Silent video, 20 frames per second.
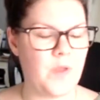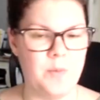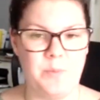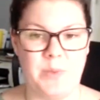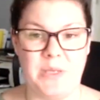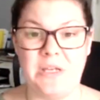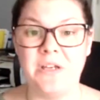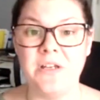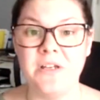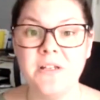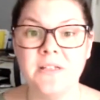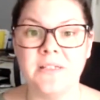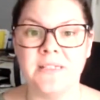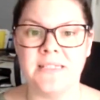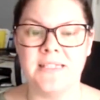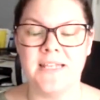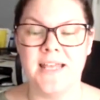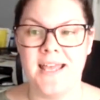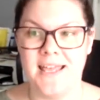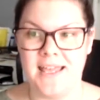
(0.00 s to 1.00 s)

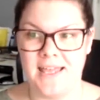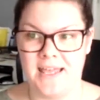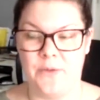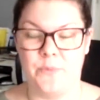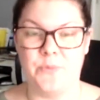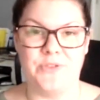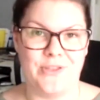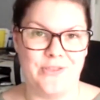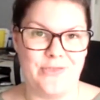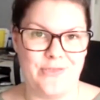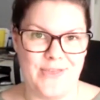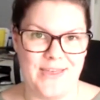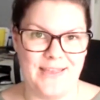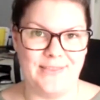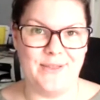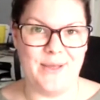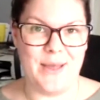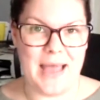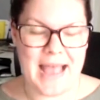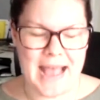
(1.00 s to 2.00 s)
because it was a thing
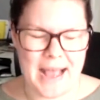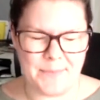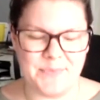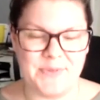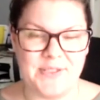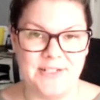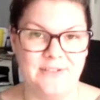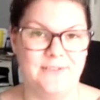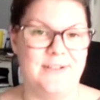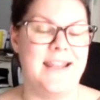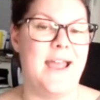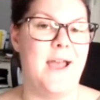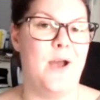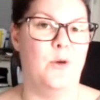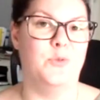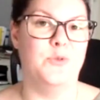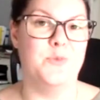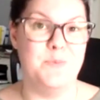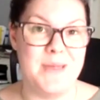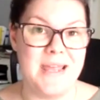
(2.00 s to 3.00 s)
that absolutely
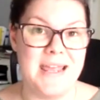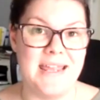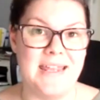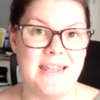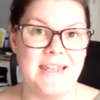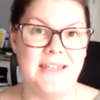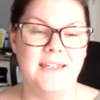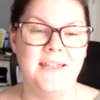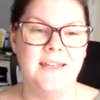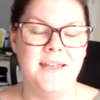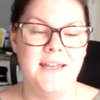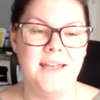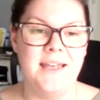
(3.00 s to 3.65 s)
helped me